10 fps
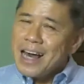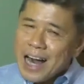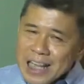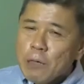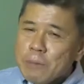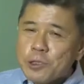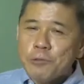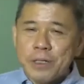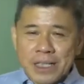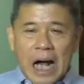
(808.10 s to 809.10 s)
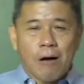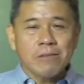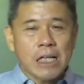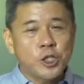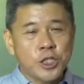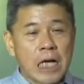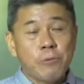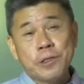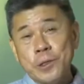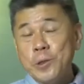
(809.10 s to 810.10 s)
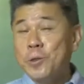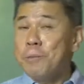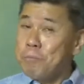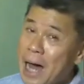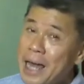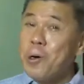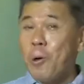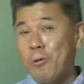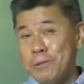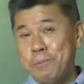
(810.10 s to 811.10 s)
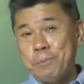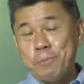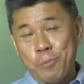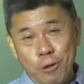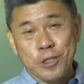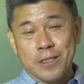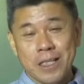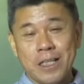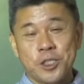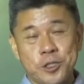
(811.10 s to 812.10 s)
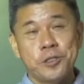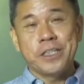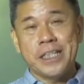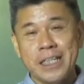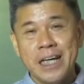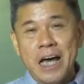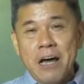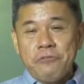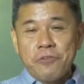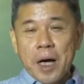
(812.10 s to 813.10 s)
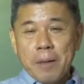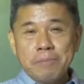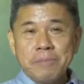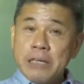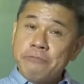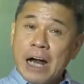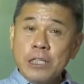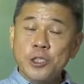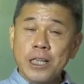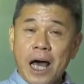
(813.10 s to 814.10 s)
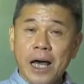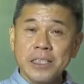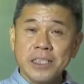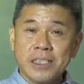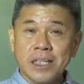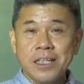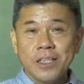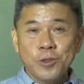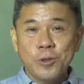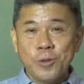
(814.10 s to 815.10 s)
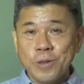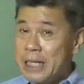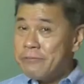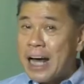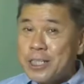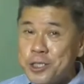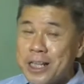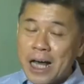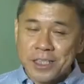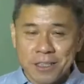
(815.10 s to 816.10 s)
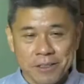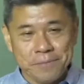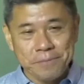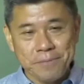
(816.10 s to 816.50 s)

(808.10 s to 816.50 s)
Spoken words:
Allow me to recount and share with you my own personal journey from evangelized to evangelizer.